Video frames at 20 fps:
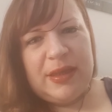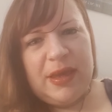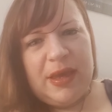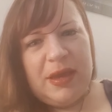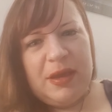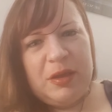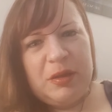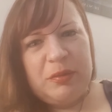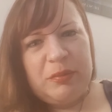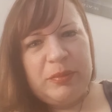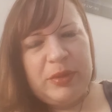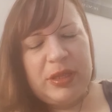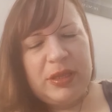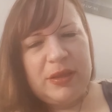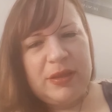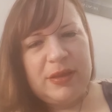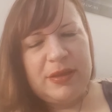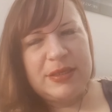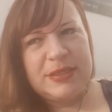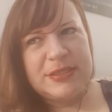Um,
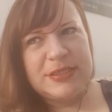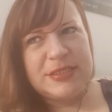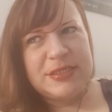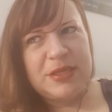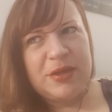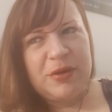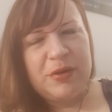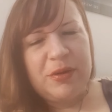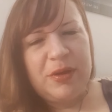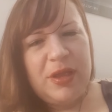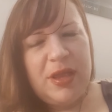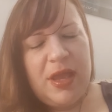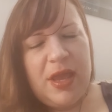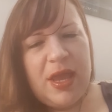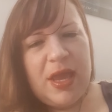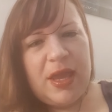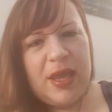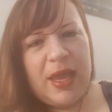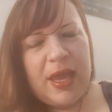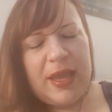so
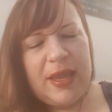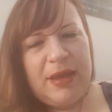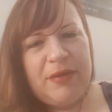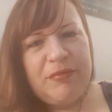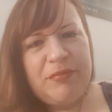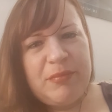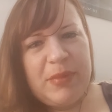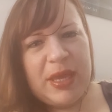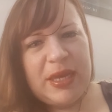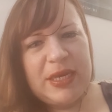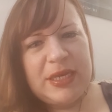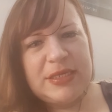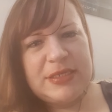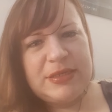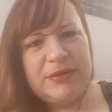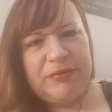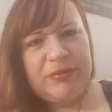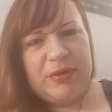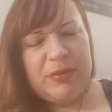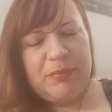I have many
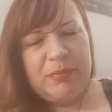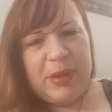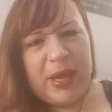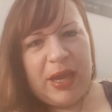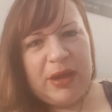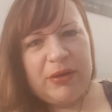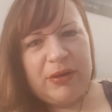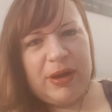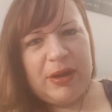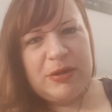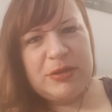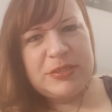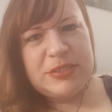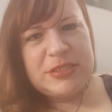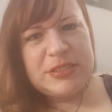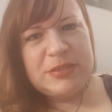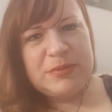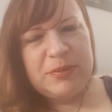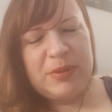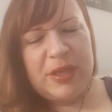different
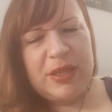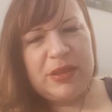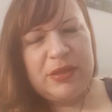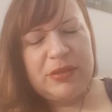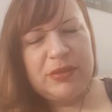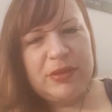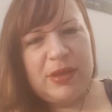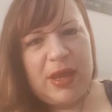backgrounds with